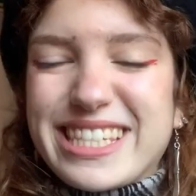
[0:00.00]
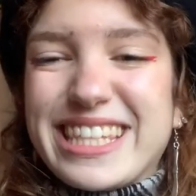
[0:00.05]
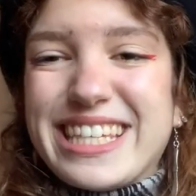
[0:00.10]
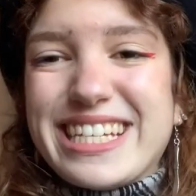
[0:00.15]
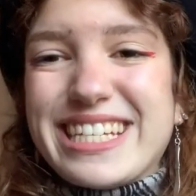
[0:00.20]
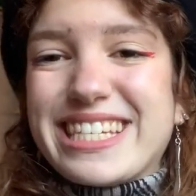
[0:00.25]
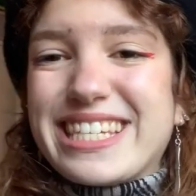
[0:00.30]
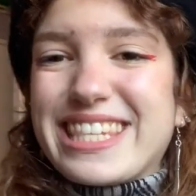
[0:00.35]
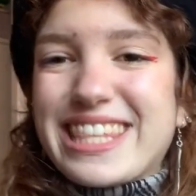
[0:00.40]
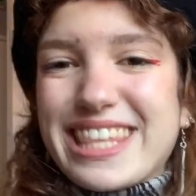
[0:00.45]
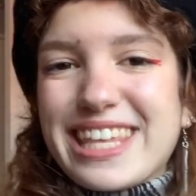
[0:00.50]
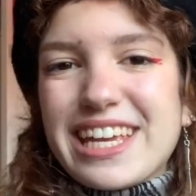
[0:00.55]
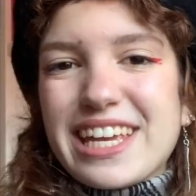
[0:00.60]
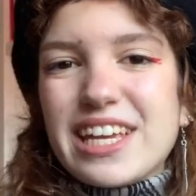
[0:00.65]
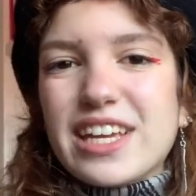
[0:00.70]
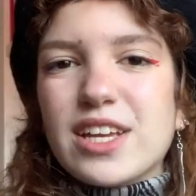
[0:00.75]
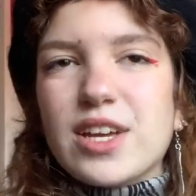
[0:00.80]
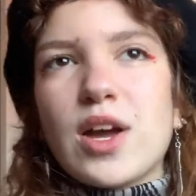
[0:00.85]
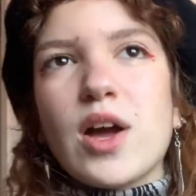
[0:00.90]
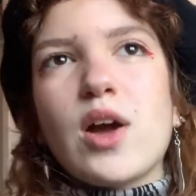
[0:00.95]
this
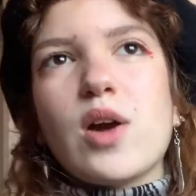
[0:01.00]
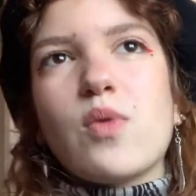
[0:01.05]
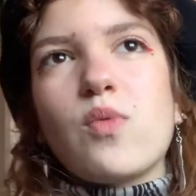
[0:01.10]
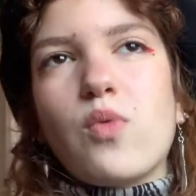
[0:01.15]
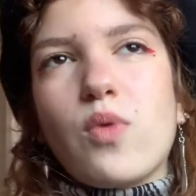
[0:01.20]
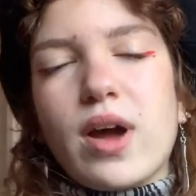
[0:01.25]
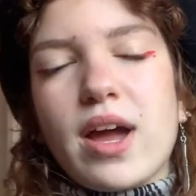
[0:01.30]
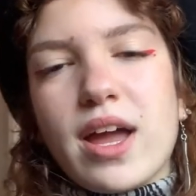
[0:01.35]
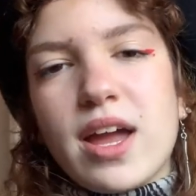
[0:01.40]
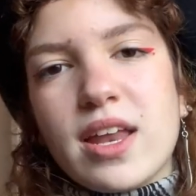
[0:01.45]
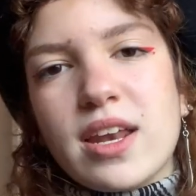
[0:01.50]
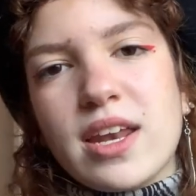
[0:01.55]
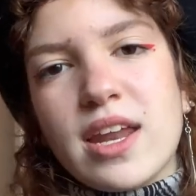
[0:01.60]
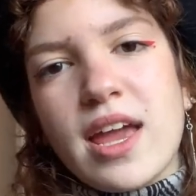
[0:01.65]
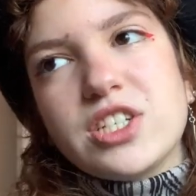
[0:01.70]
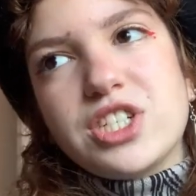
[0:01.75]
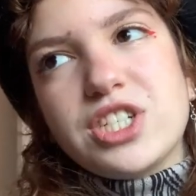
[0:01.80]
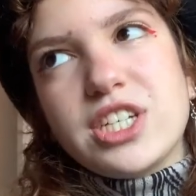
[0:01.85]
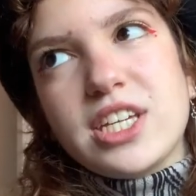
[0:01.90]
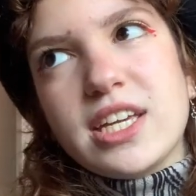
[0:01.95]
thing when
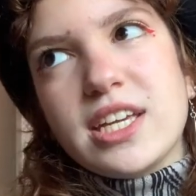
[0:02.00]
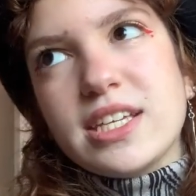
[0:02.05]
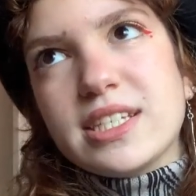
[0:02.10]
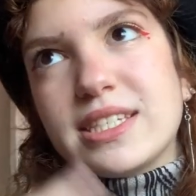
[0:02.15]
she